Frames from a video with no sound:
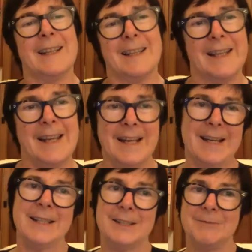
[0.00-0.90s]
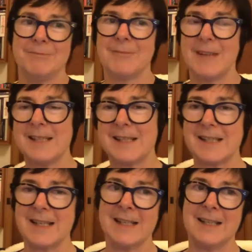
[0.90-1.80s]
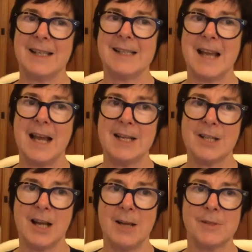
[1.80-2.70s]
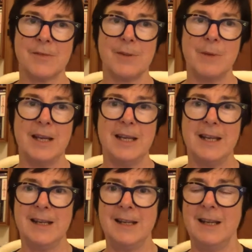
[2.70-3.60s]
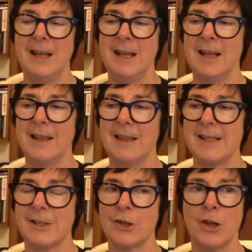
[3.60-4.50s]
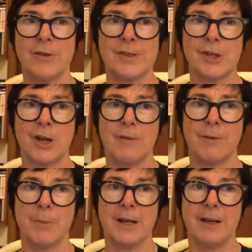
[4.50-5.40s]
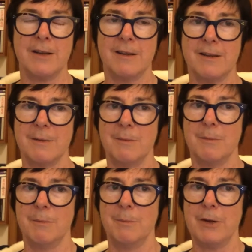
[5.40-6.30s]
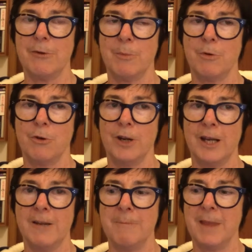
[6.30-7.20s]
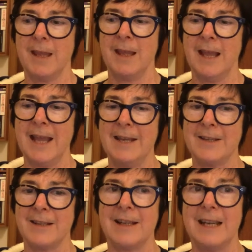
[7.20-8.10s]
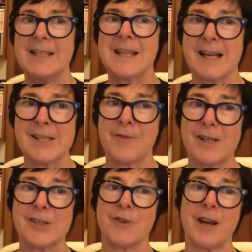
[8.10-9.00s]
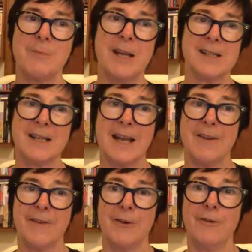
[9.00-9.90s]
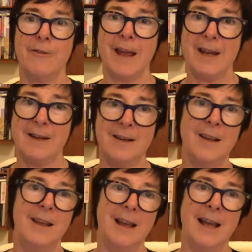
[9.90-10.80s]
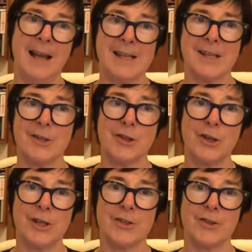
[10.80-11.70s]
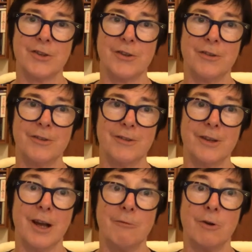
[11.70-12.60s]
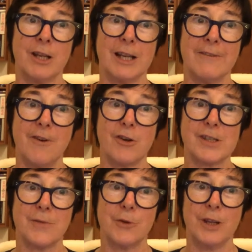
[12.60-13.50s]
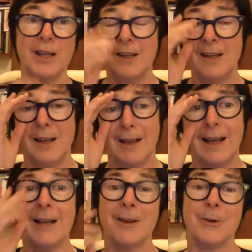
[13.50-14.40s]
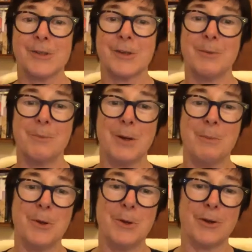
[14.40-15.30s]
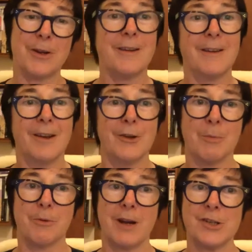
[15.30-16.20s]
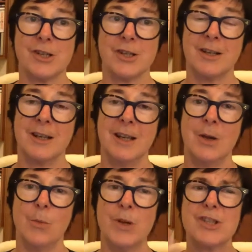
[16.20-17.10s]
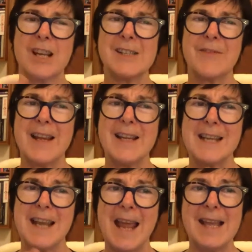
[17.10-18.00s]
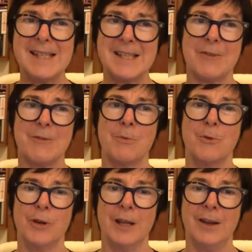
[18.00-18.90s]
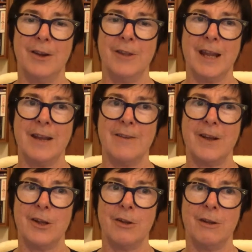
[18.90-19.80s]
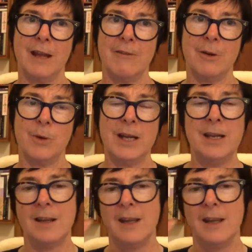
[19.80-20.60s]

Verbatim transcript: yeah, it's uh, it's hard times for the media. There's a lot of scope for better better reporting, and it does frustrate me an AFL fan uh, as I turn into, ironically, Fox Footy, uh, also a Murdoch owned operation, which does fantastic reporting on the AFL every week.